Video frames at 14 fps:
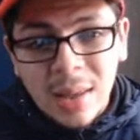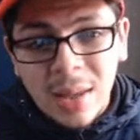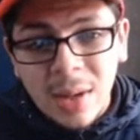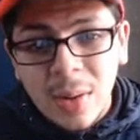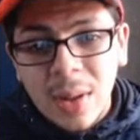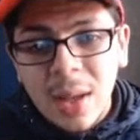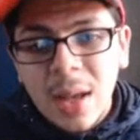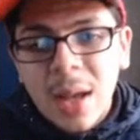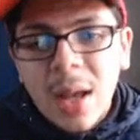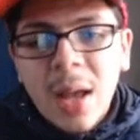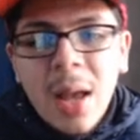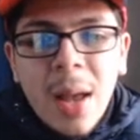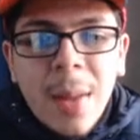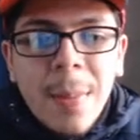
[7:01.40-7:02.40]
though.
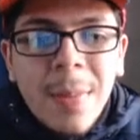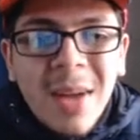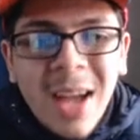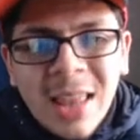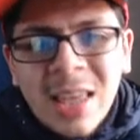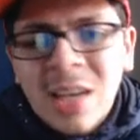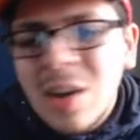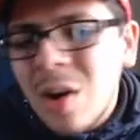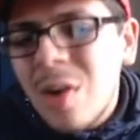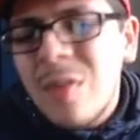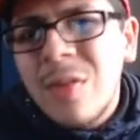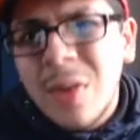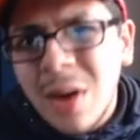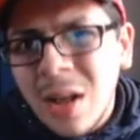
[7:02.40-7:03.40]
But I think
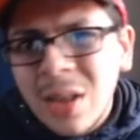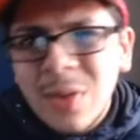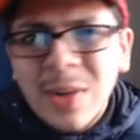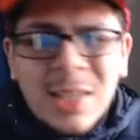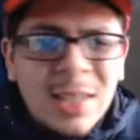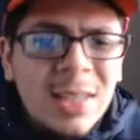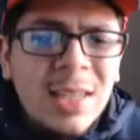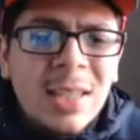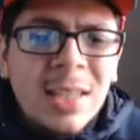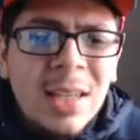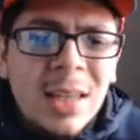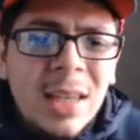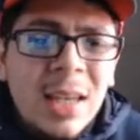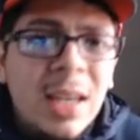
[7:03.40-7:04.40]
overall in the rest of the season,
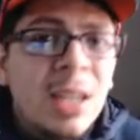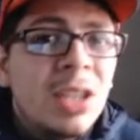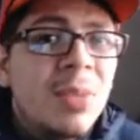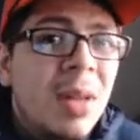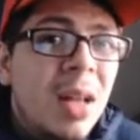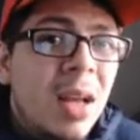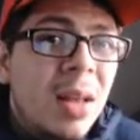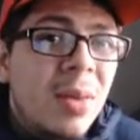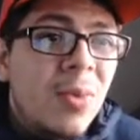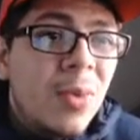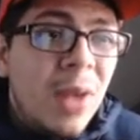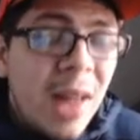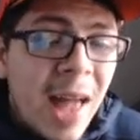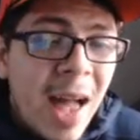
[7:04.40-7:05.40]
I think Inter Milan
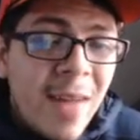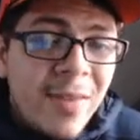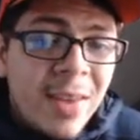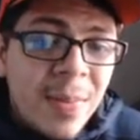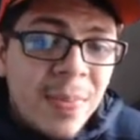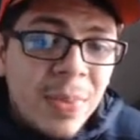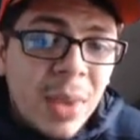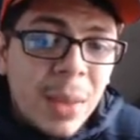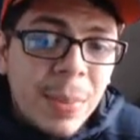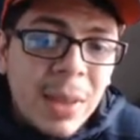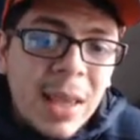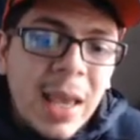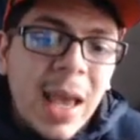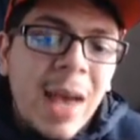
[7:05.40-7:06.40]
will have it.
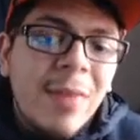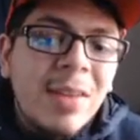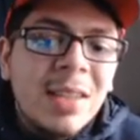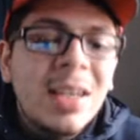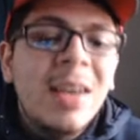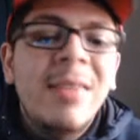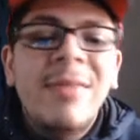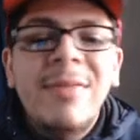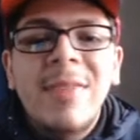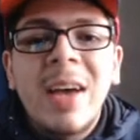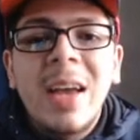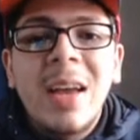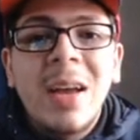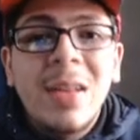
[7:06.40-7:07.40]
But they have a tough
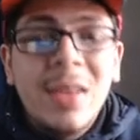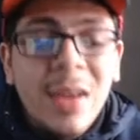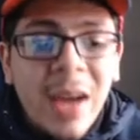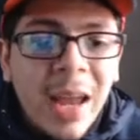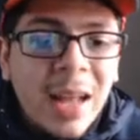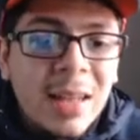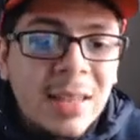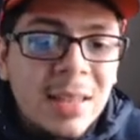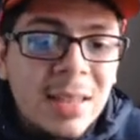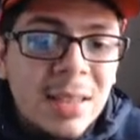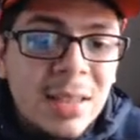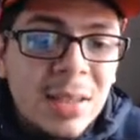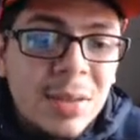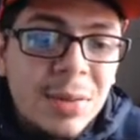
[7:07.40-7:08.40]
fight on their hands
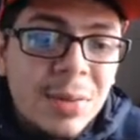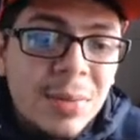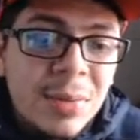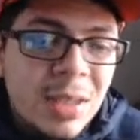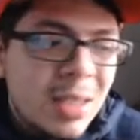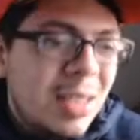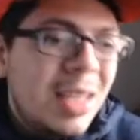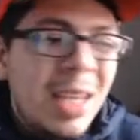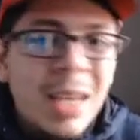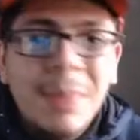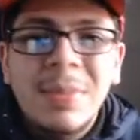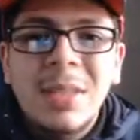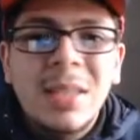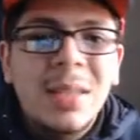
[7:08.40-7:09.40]
to just
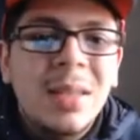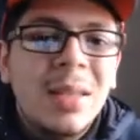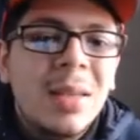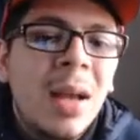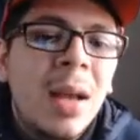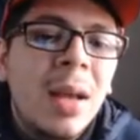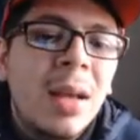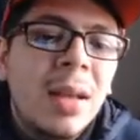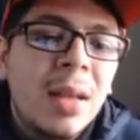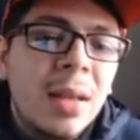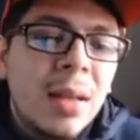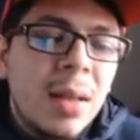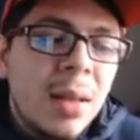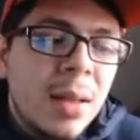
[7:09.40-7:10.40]
keep
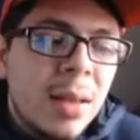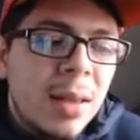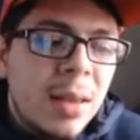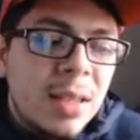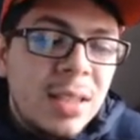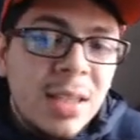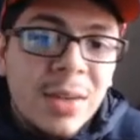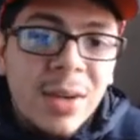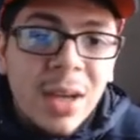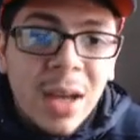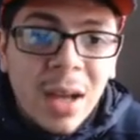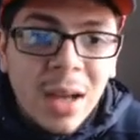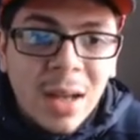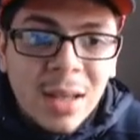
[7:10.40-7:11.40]
the Serie
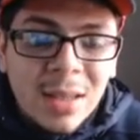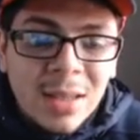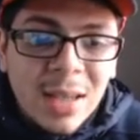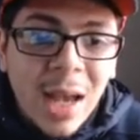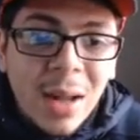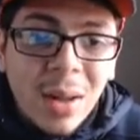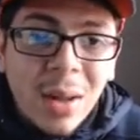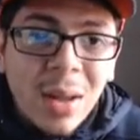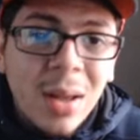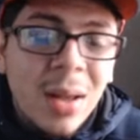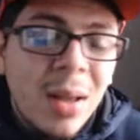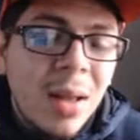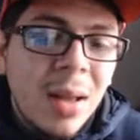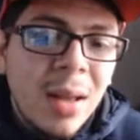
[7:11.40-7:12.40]
A title
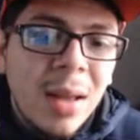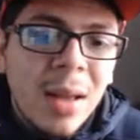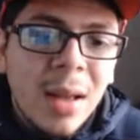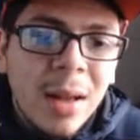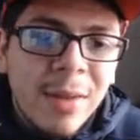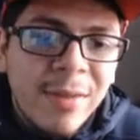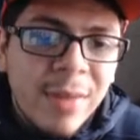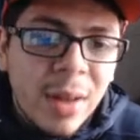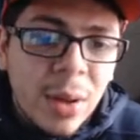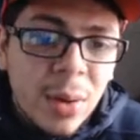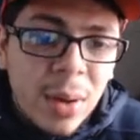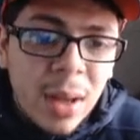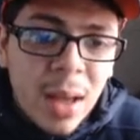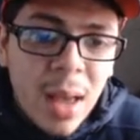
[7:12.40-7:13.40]
afloat.